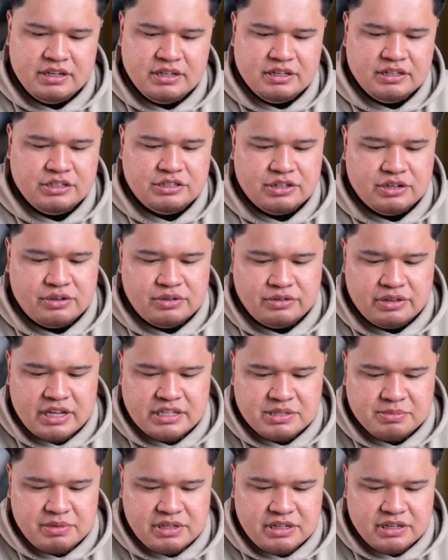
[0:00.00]
So that's
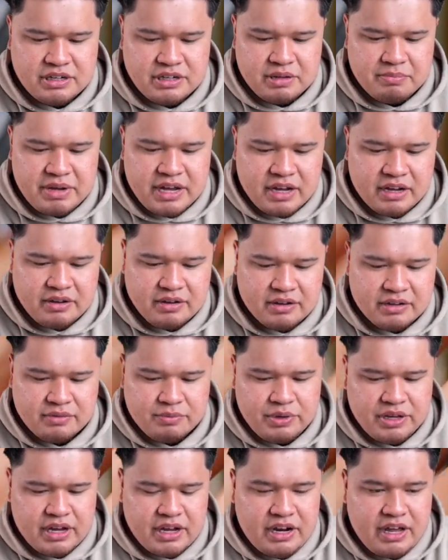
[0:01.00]
be good in the back. We
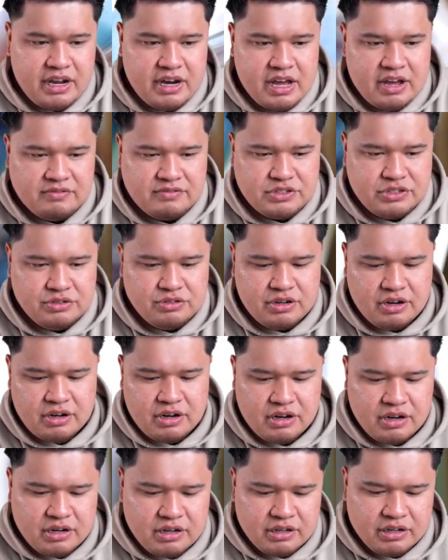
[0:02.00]
got a F2
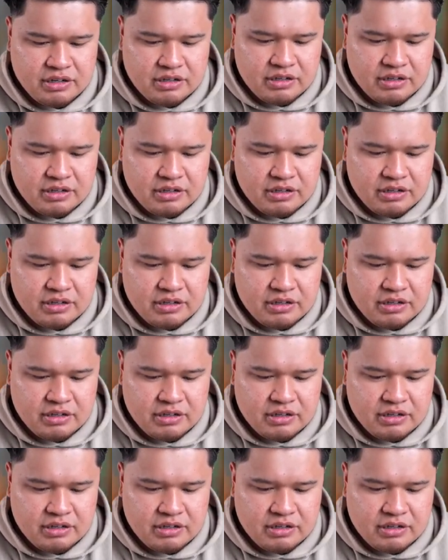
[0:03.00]
car.